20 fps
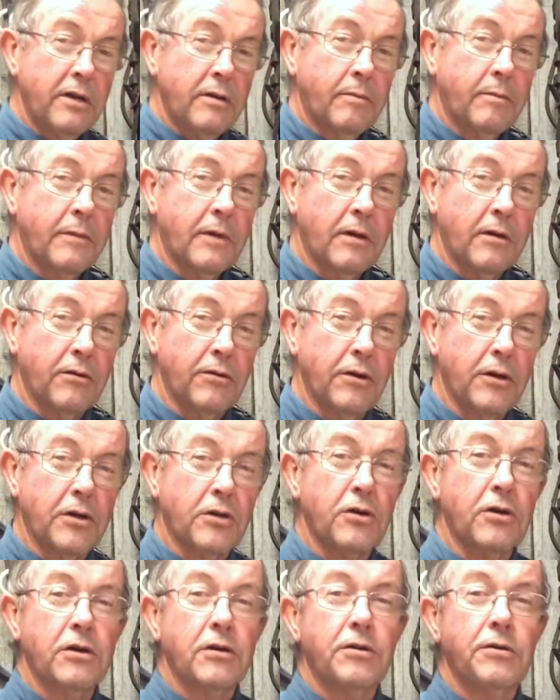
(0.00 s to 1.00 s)
I'm going to
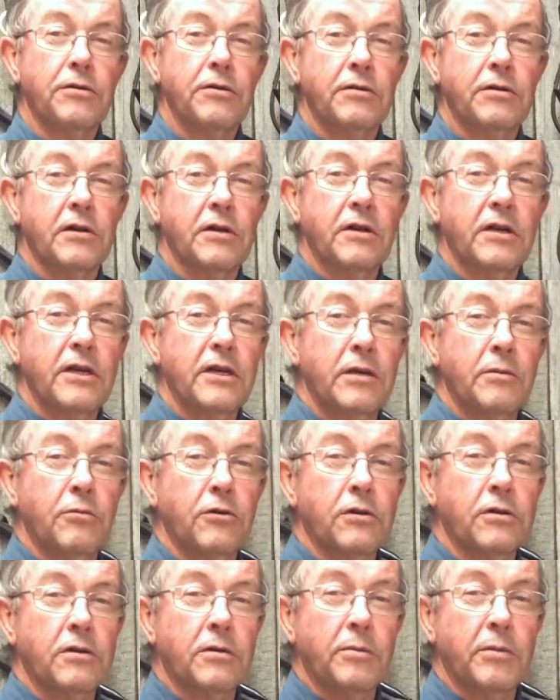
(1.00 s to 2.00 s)
talk to you today
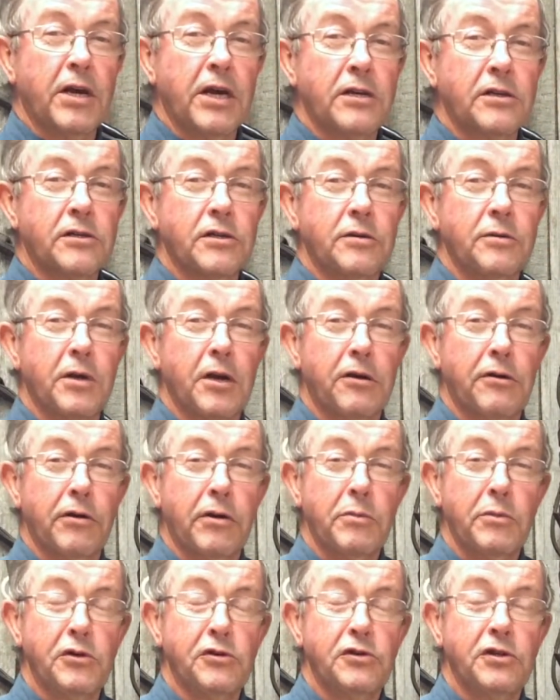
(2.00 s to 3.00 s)
about the Massey
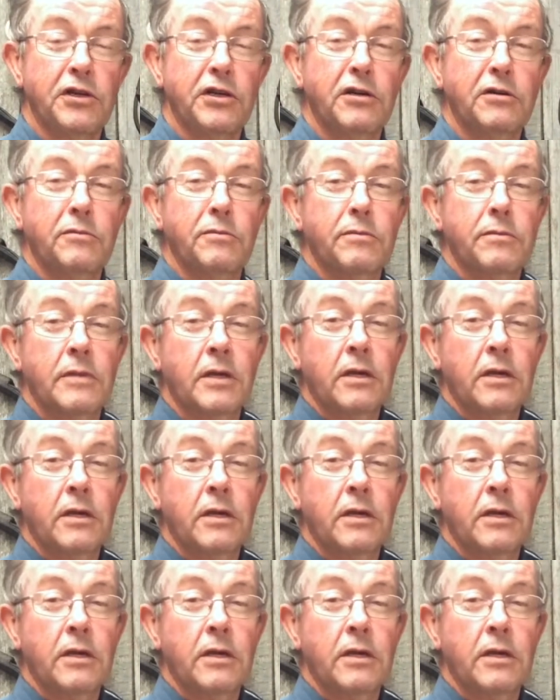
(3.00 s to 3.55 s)
Area Museum